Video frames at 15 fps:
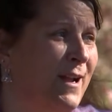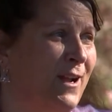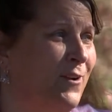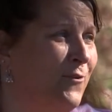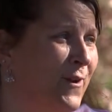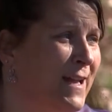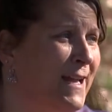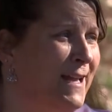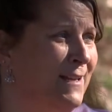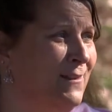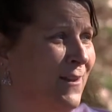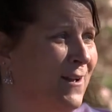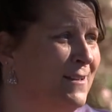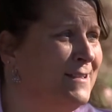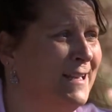I got great
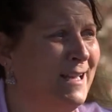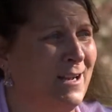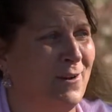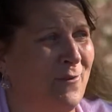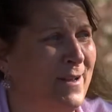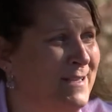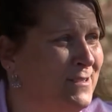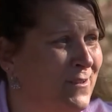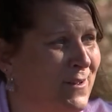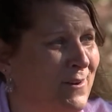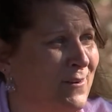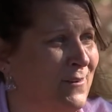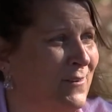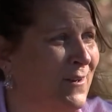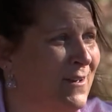in-laws. I got a great
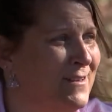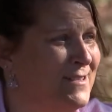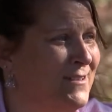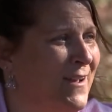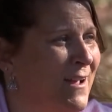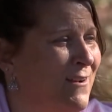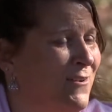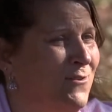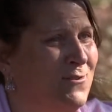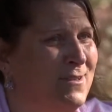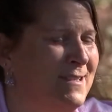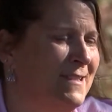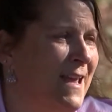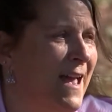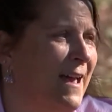daughter-in-law. So how
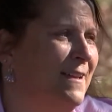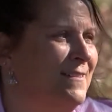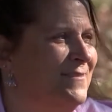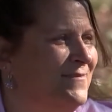cool is that?